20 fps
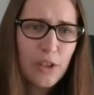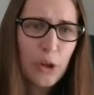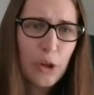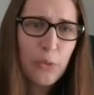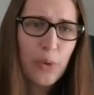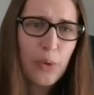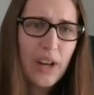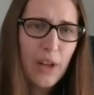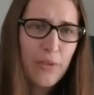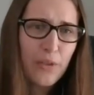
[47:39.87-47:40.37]
or
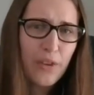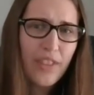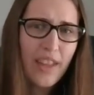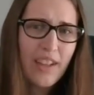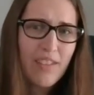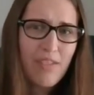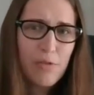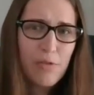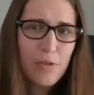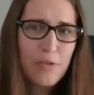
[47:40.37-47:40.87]
whatever,
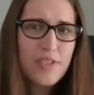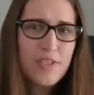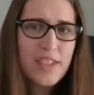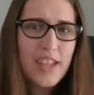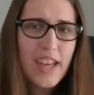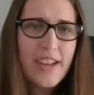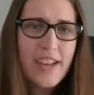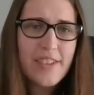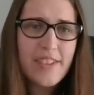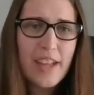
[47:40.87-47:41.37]
that sort of
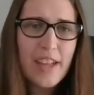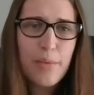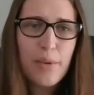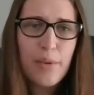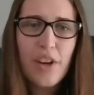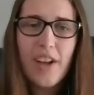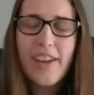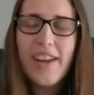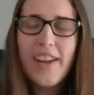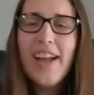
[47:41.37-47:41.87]
scandal that
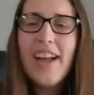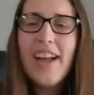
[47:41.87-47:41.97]
went on.